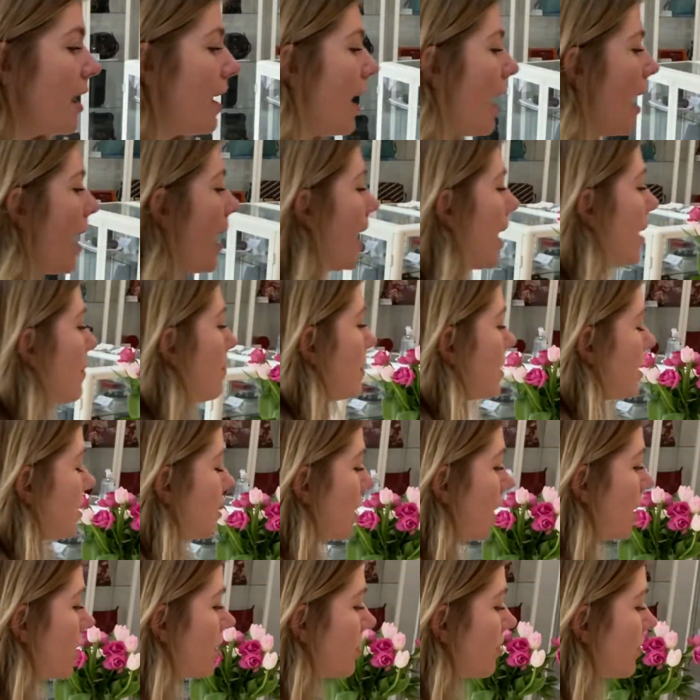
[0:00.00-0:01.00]
So
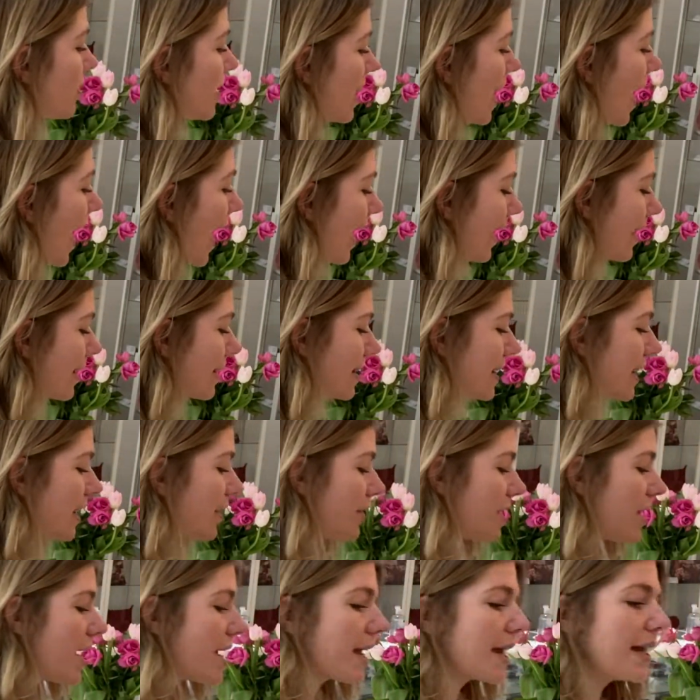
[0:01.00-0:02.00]
the
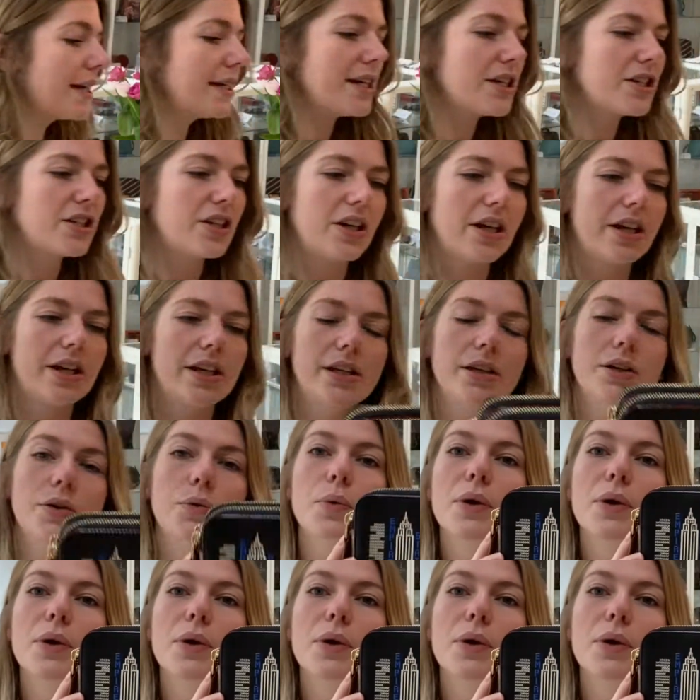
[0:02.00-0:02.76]
exterior condition